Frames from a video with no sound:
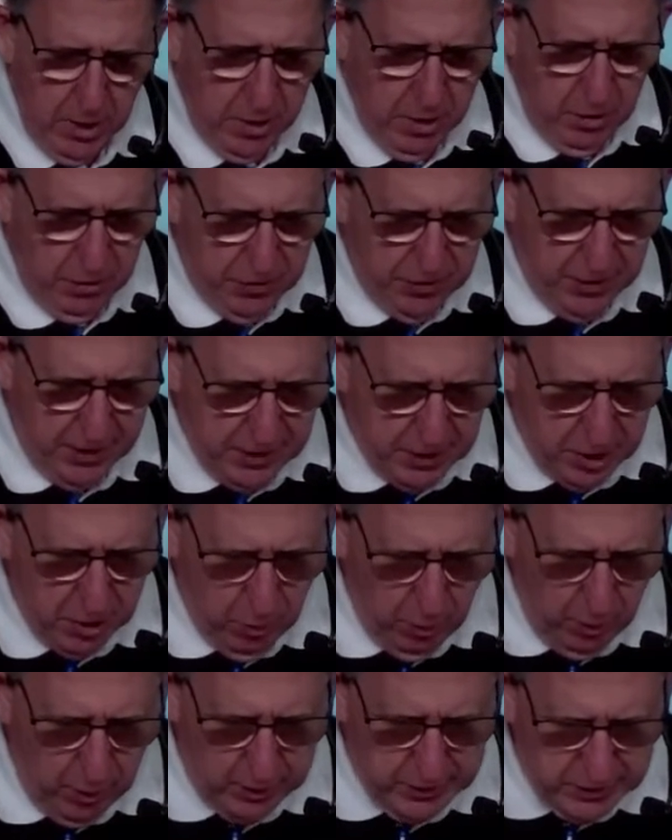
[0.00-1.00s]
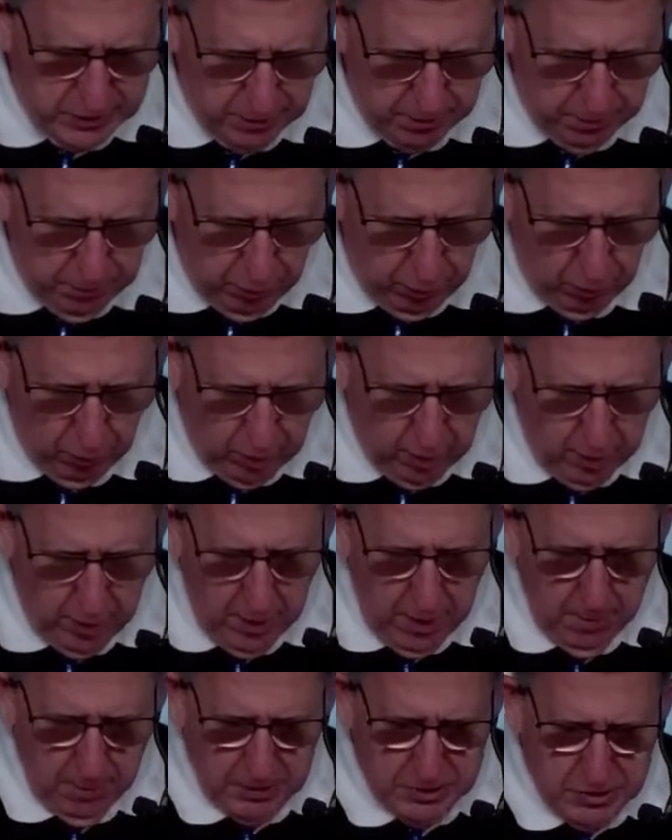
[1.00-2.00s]
You think you want support,
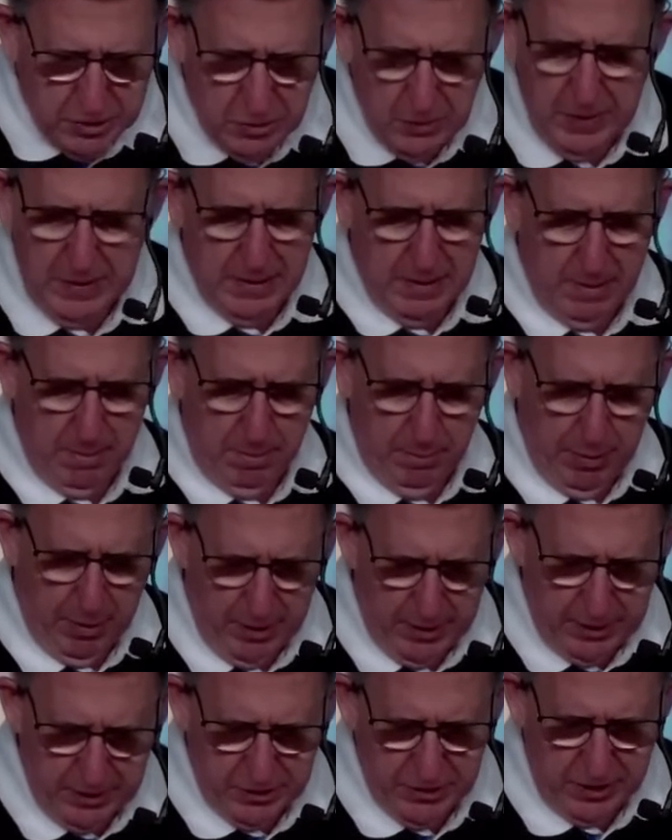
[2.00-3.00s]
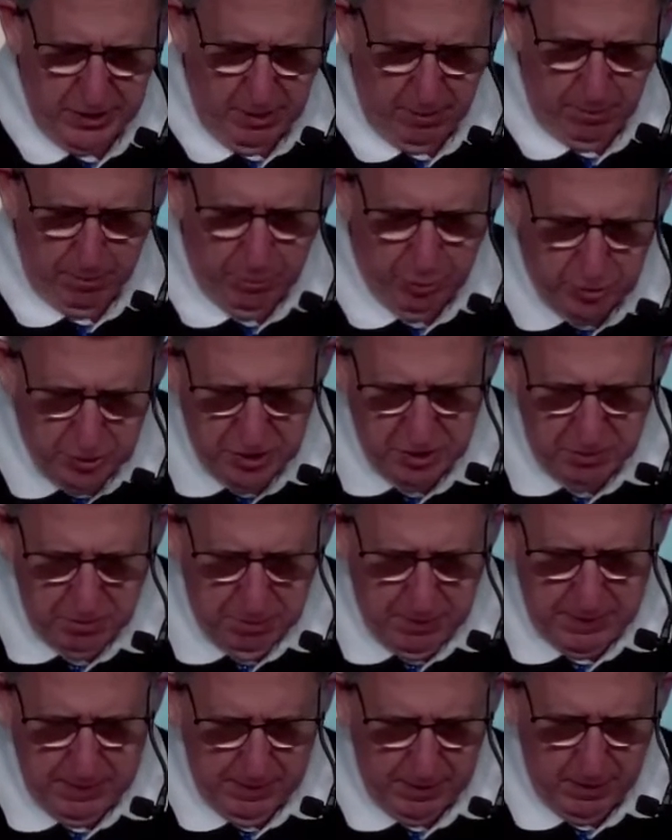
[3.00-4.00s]
but you end up punishing and pushing
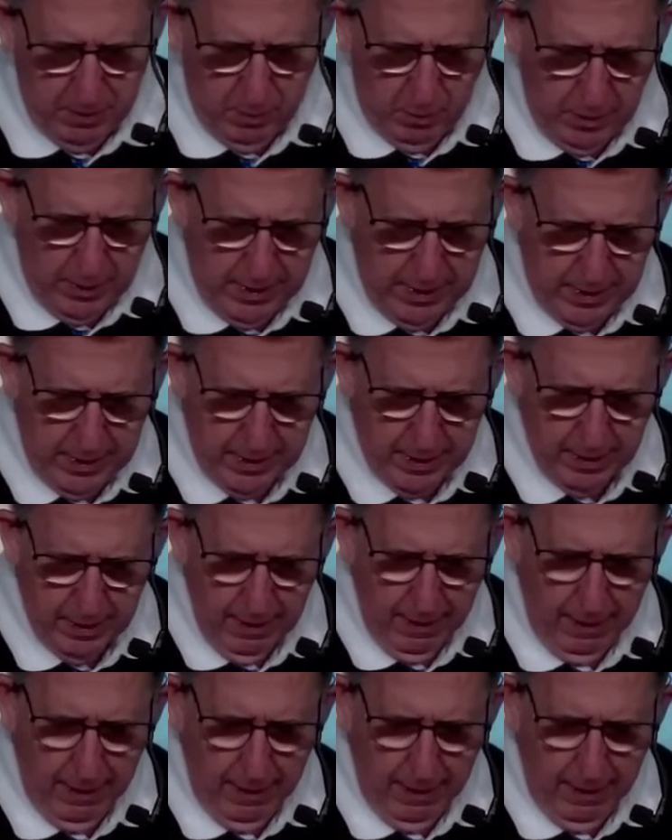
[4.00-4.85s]
people away.